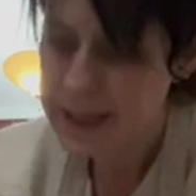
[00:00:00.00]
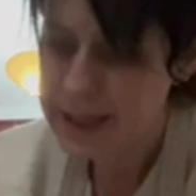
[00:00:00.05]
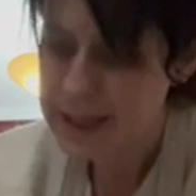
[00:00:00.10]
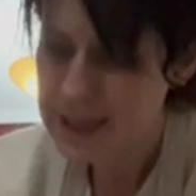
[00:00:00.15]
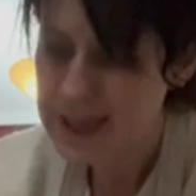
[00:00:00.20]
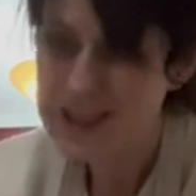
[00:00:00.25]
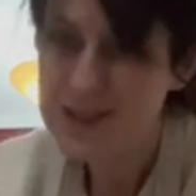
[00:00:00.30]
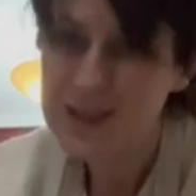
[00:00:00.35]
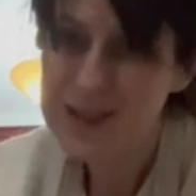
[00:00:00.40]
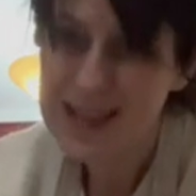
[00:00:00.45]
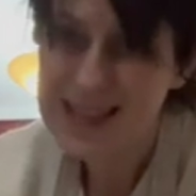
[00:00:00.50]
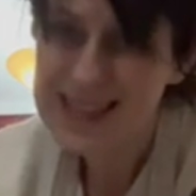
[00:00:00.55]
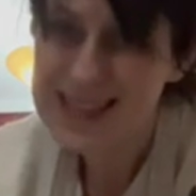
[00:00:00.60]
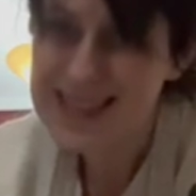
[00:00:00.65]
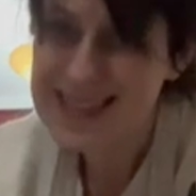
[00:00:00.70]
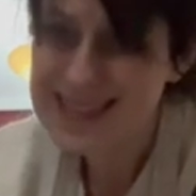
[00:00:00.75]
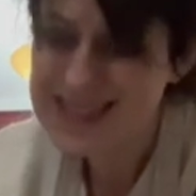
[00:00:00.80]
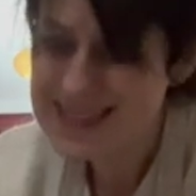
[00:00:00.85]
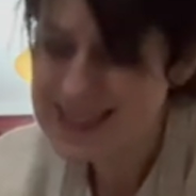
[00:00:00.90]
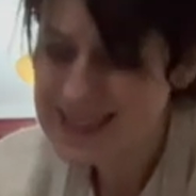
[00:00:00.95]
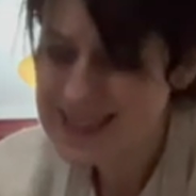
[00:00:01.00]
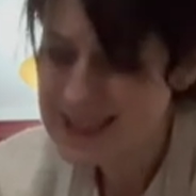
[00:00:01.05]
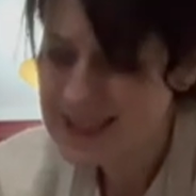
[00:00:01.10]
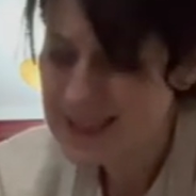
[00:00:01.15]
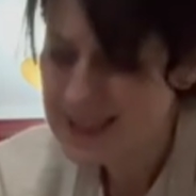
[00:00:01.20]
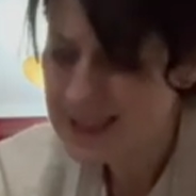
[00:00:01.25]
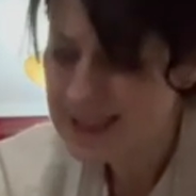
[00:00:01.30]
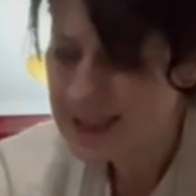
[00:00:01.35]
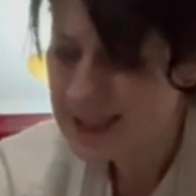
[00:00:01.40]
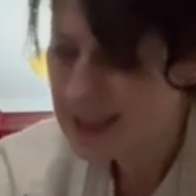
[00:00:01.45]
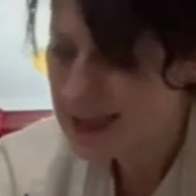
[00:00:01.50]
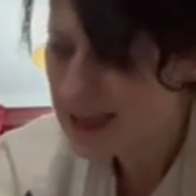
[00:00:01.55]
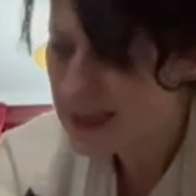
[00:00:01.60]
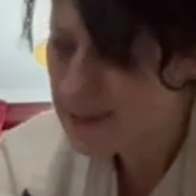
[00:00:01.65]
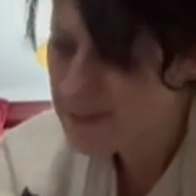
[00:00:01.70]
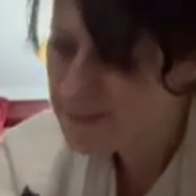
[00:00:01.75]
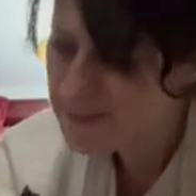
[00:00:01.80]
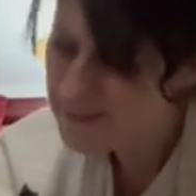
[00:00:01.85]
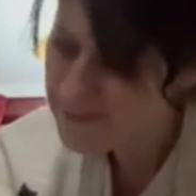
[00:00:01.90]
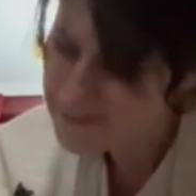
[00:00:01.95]
are you like this?
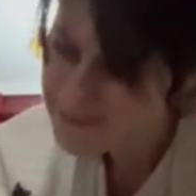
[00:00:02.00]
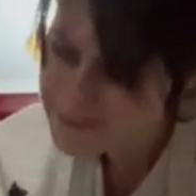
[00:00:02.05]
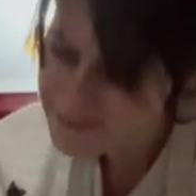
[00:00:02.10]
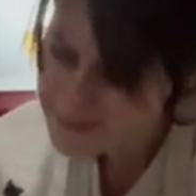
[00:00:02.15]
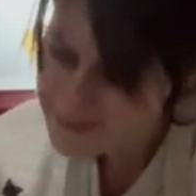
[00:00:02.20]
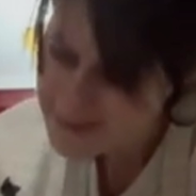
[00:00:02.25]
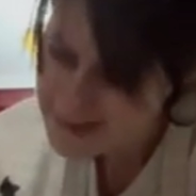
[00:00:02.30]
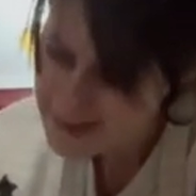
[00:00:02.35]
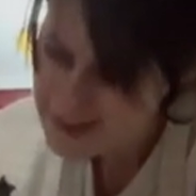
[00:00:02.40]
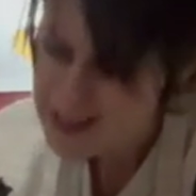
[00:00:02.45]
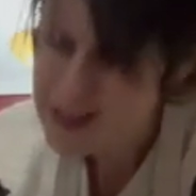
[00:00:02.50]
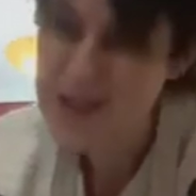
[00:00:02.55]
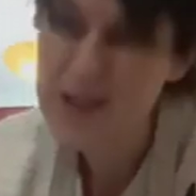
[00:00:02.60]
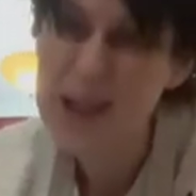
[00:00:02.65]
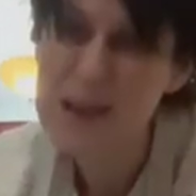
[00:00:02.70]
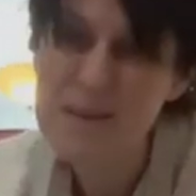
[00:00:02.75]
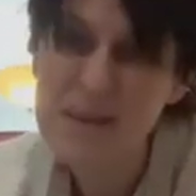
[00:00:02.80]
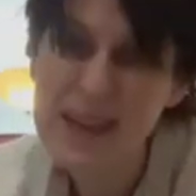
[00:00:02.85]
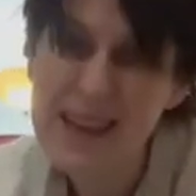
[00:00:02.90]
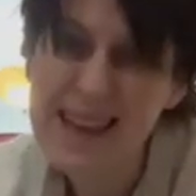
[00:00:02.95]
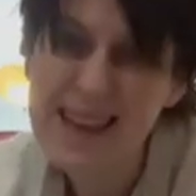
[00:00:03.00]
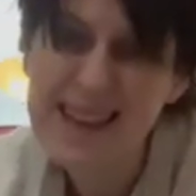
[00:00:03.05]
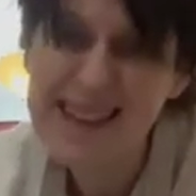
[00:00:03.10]
Are you like me?